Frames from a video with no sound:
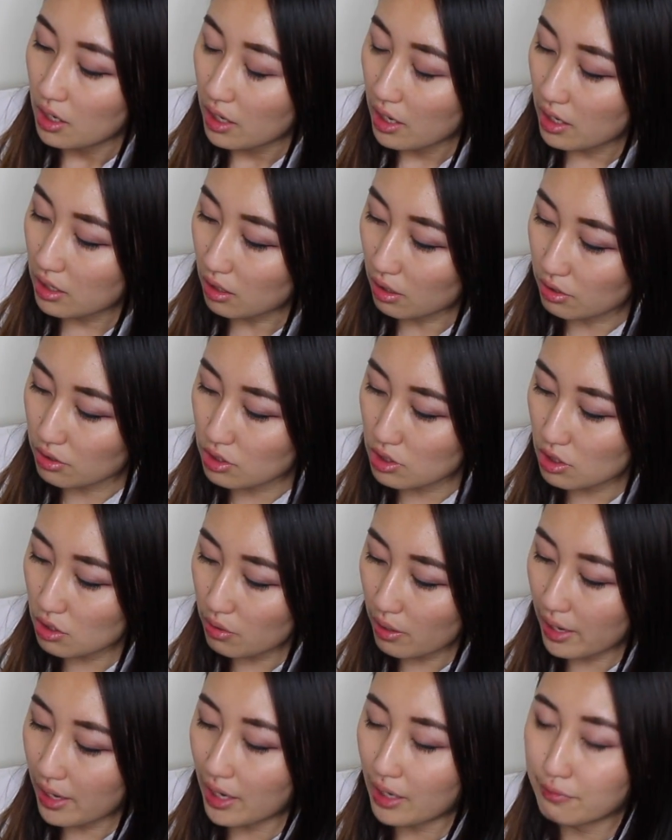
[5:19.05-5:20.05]
And also
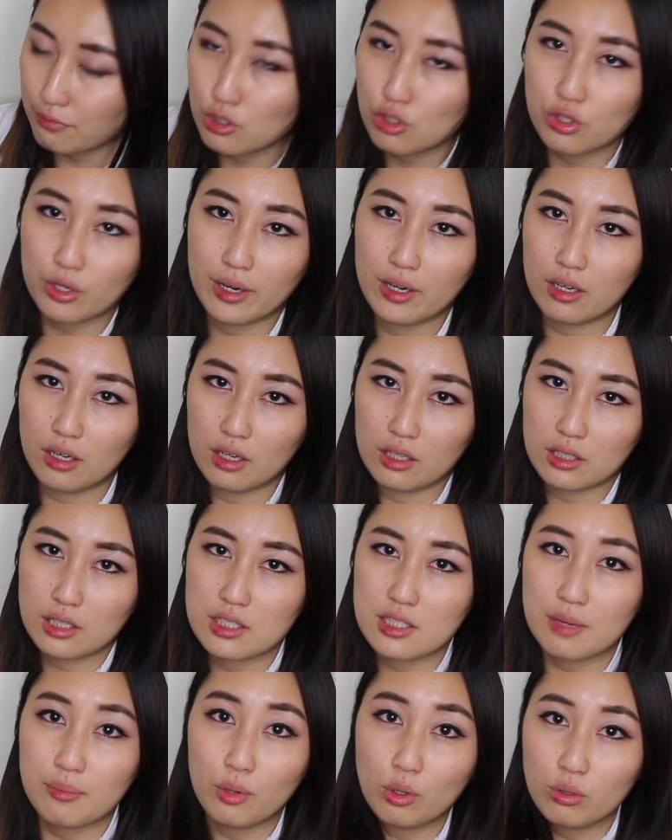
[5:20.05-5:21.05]
I have to try it on
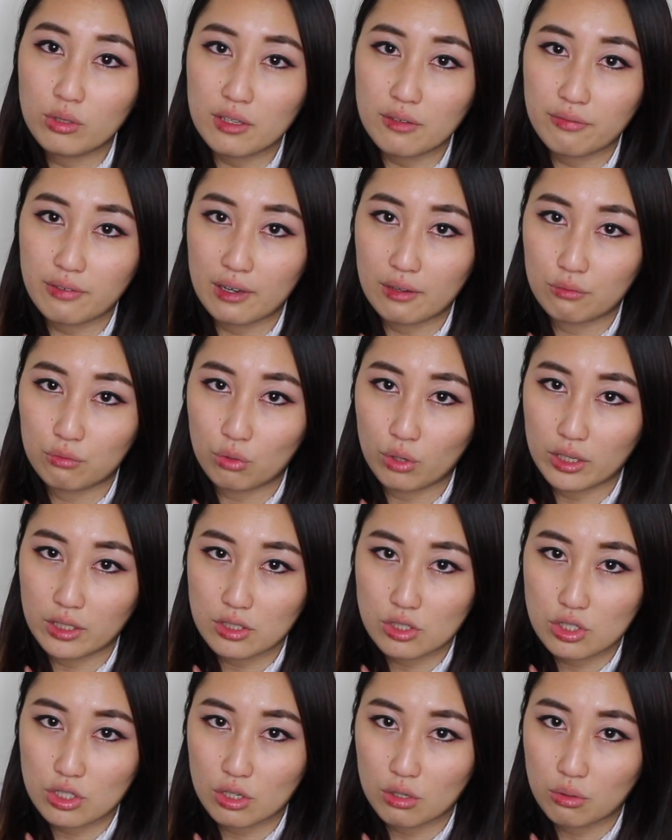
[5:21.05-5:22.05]
because I'm only
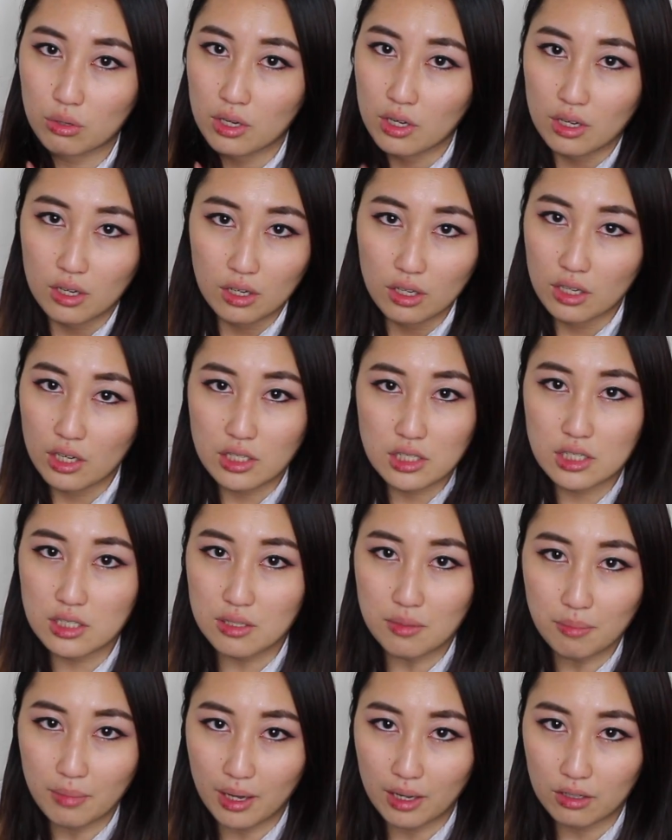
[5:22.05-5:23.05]
5'1", so it
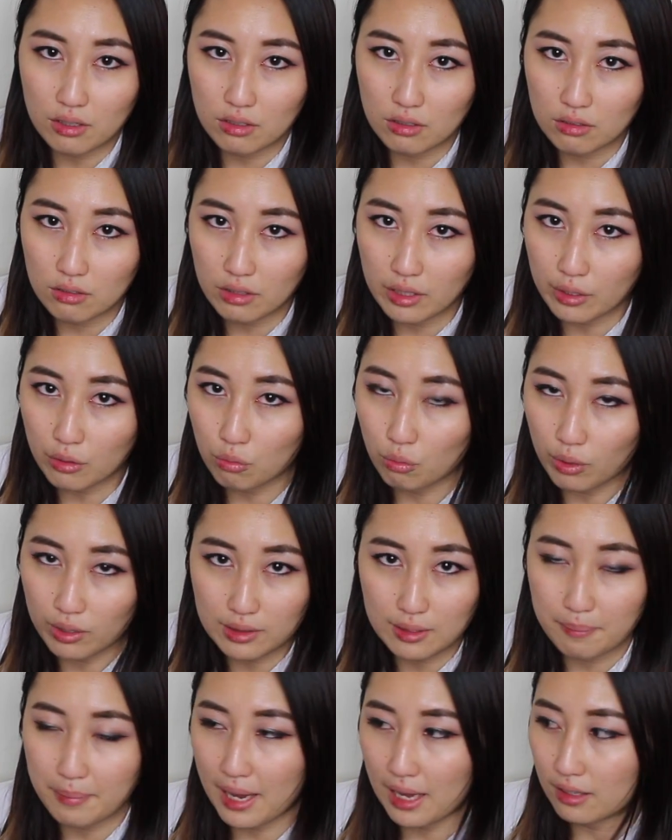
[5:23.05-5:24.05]
doesn't matter like what
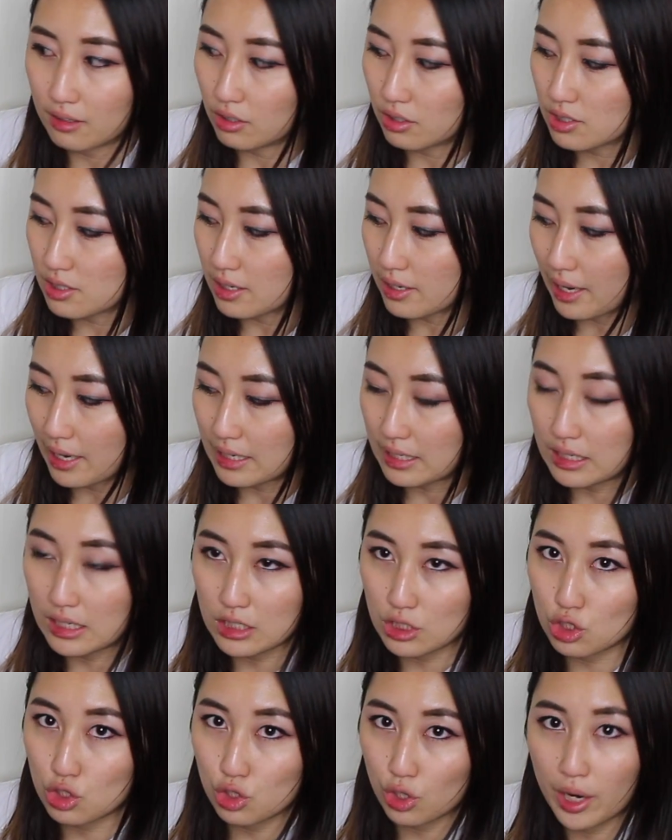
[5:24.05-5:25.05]
the bag looks like. I
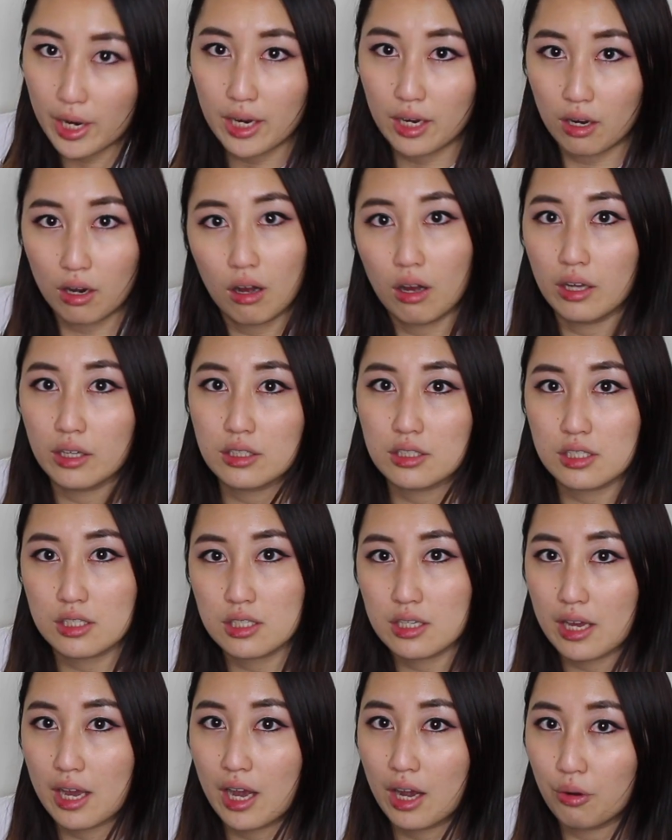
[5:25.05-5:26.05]
need to try it on to
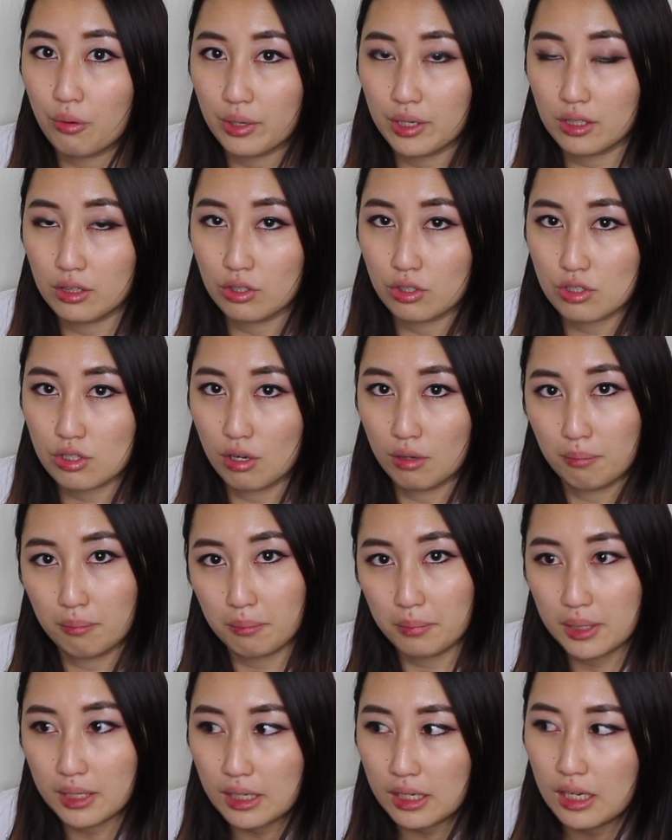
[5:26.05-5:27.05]
see how it looks
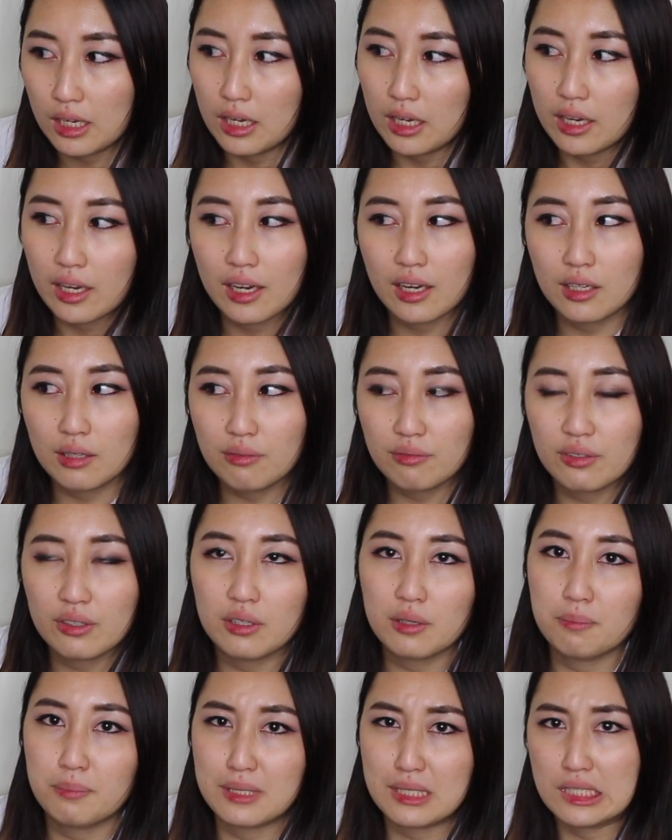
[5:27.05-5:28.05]
on me. And I'm
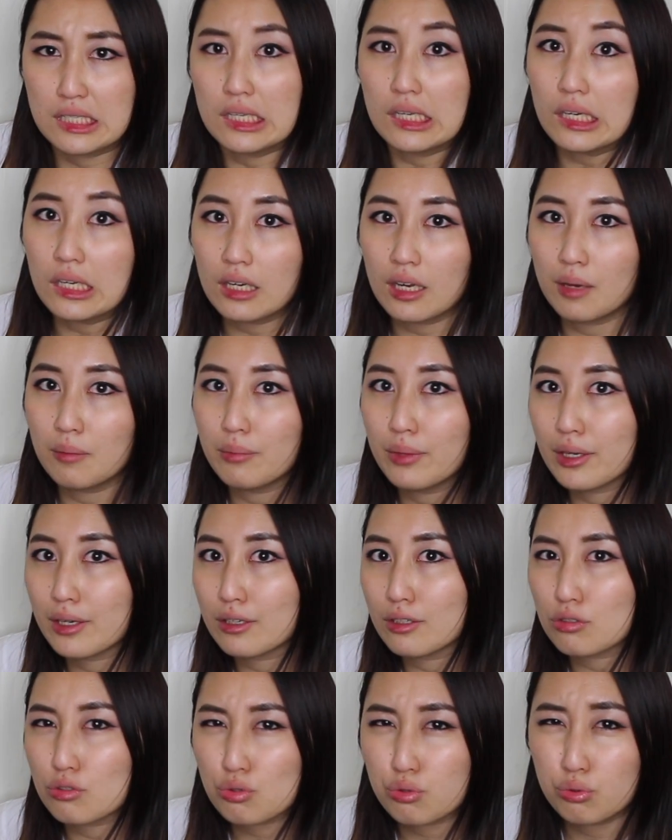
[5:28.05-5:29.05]
very petite. I'm like
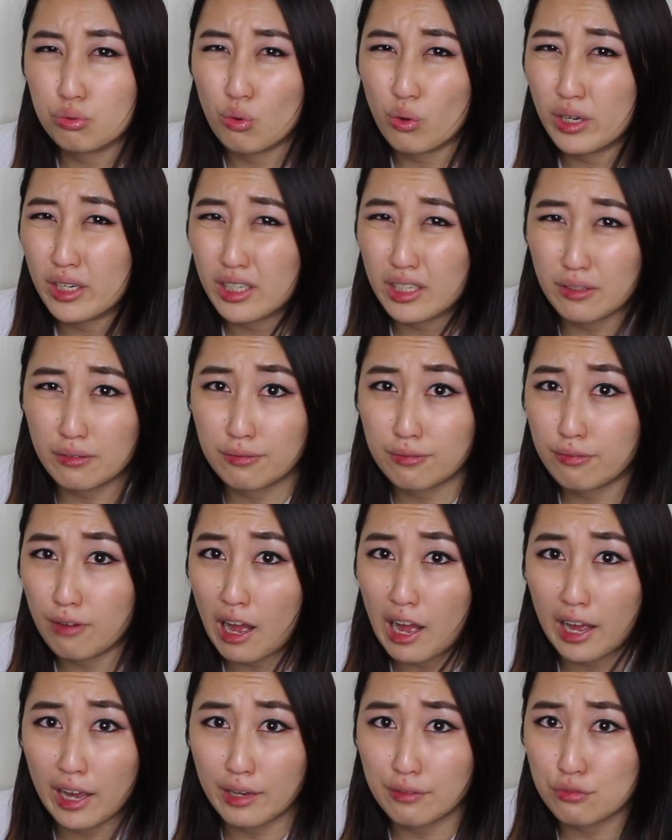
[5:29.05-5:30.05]
a
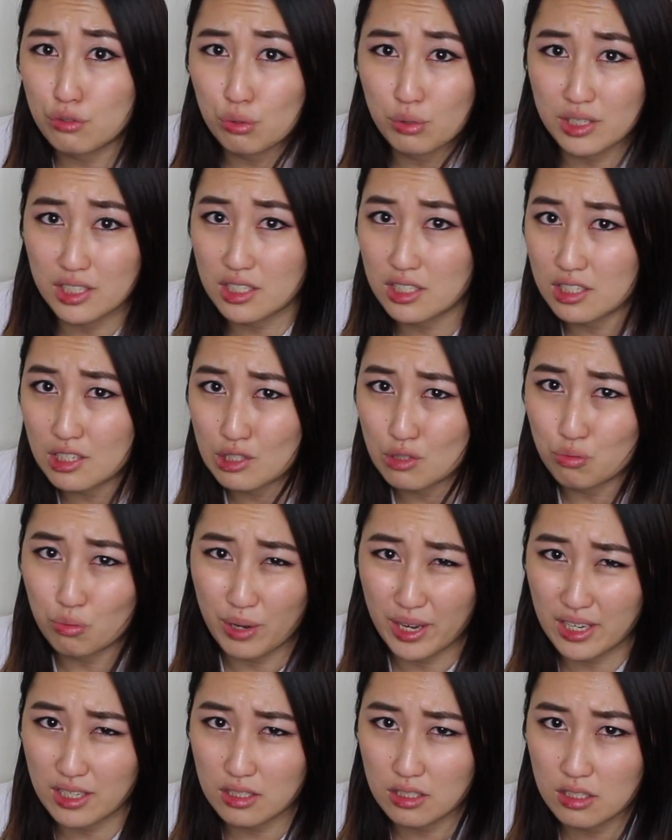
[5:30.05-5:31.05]
25, 26
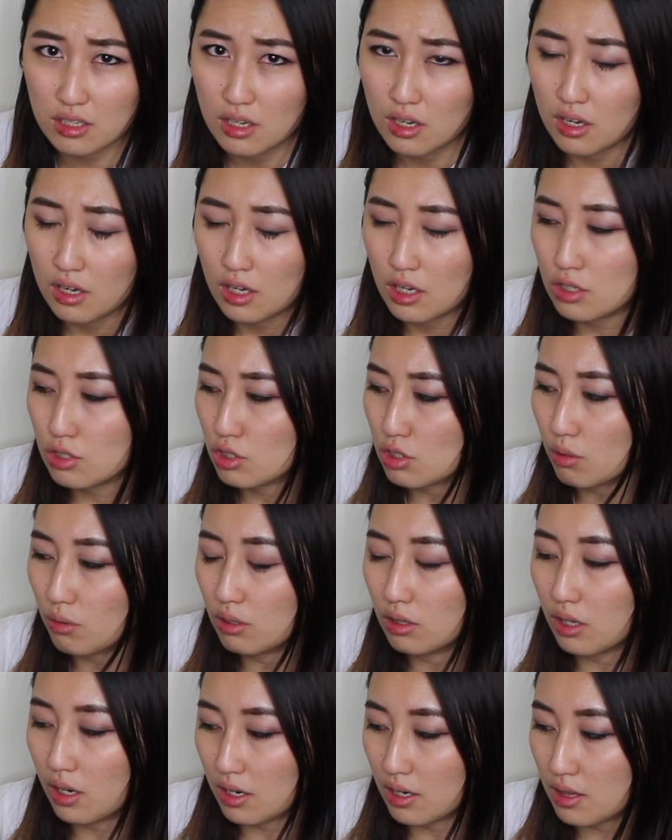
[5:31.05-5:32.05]
waist. And so
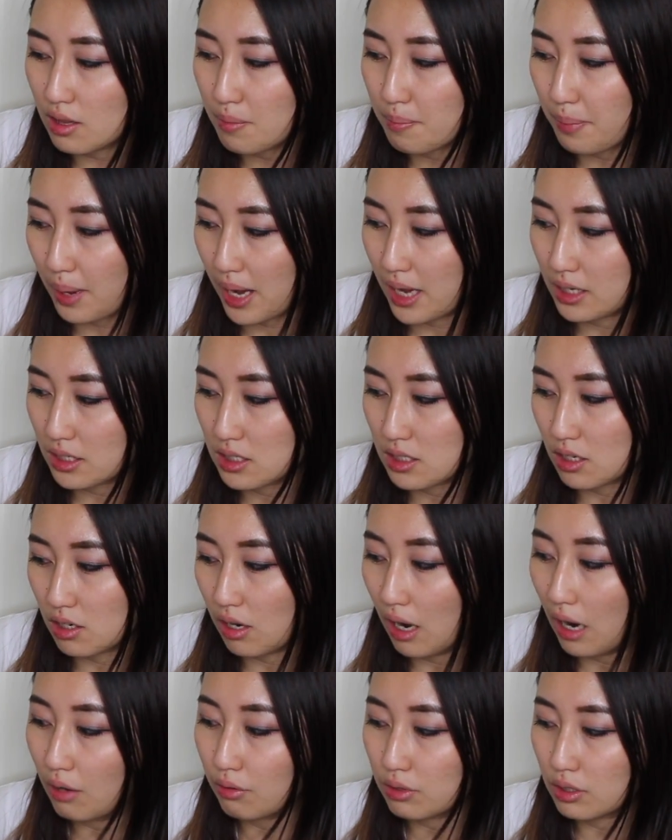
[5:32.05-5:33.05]
a lot of the bags that
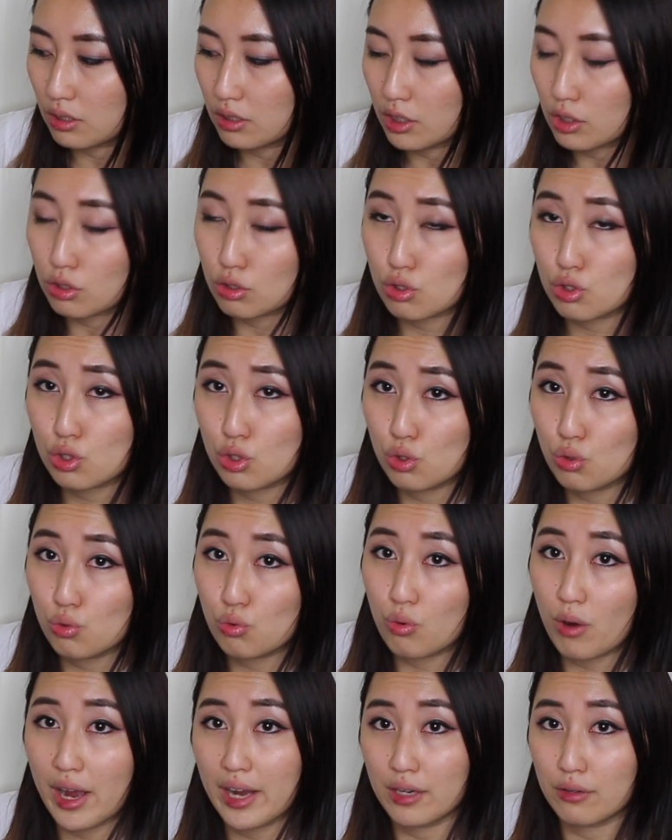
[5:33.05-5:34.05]
are out there, like, they're too
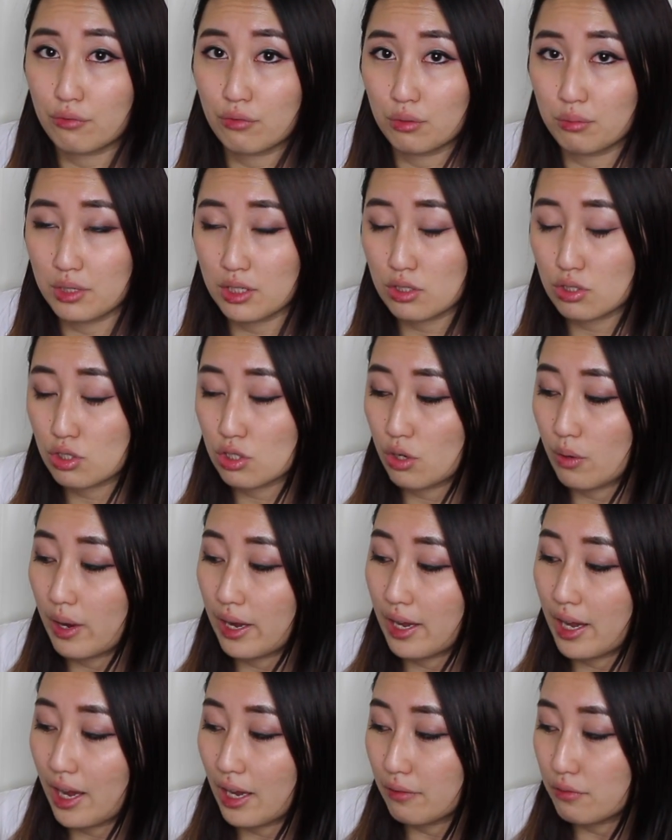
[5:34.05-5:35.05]
wide for me. So I
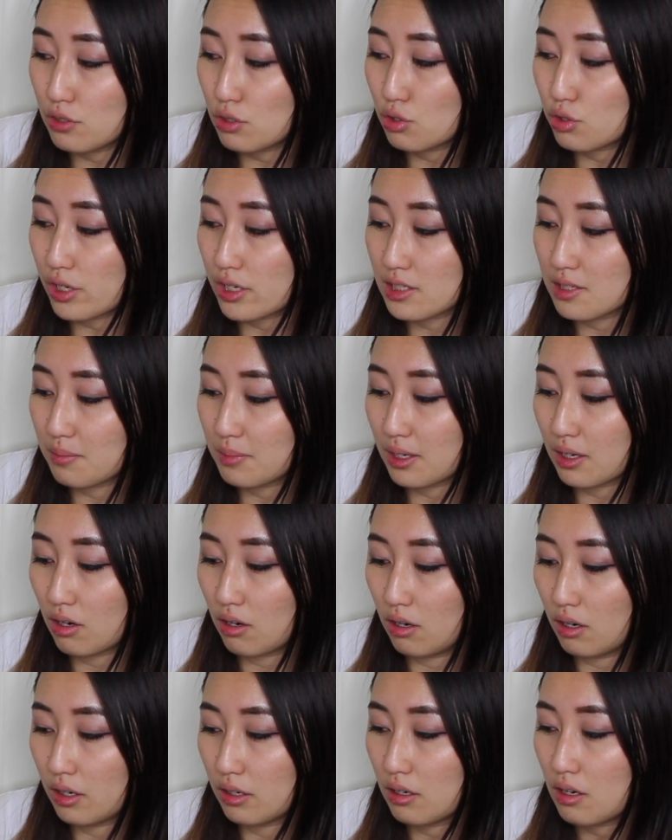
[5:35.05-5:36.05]
have to try something
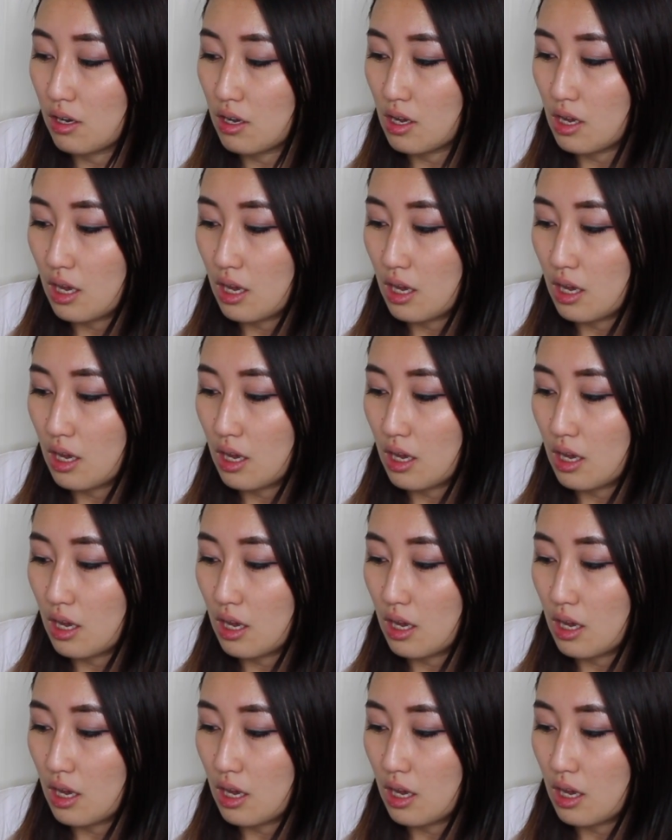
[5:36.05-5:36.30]
on.